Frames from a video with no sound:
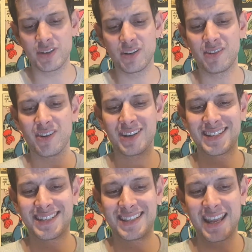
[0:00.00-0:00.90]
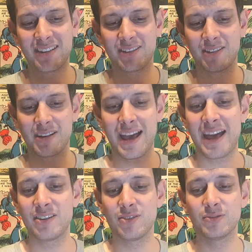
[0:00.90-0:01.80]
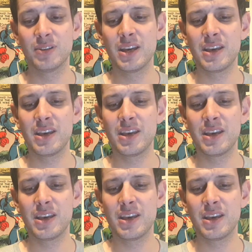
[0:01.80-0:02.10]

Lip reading: nice delicate handle,